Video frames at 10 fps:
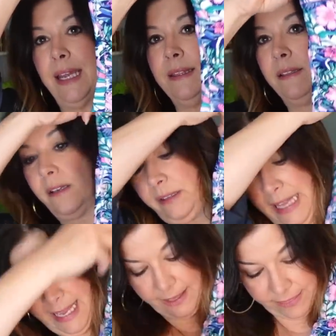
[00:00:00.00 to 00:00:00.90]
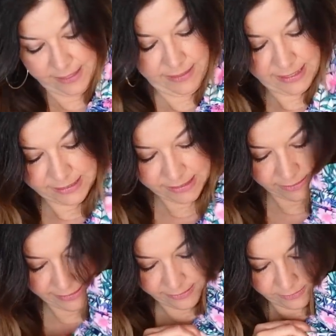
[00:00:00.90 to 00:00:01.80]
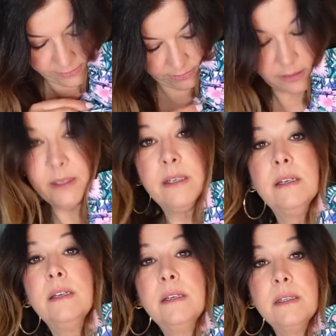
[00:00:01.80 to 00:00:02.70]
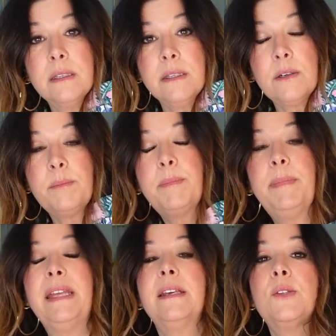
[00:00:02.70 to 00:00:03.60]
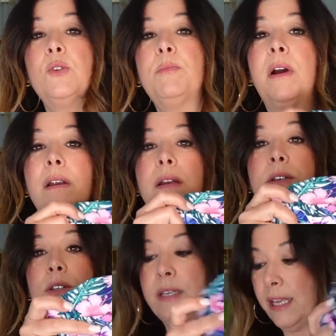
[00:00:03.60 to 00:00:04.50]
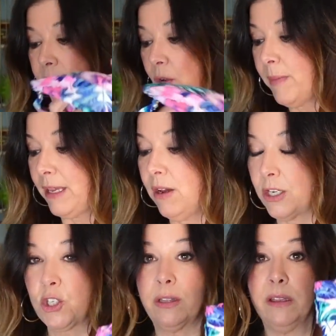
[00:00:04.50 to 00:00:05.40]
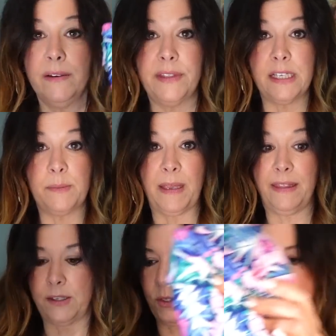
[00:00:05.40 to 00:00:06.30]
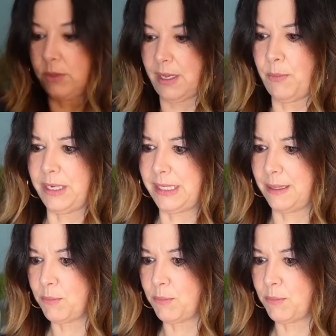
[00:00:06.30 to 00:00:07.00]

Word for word: and the little length. And then it's got like the little the little bathing suit part underneath. Oh my gosh, love these bathing suits. I wanna see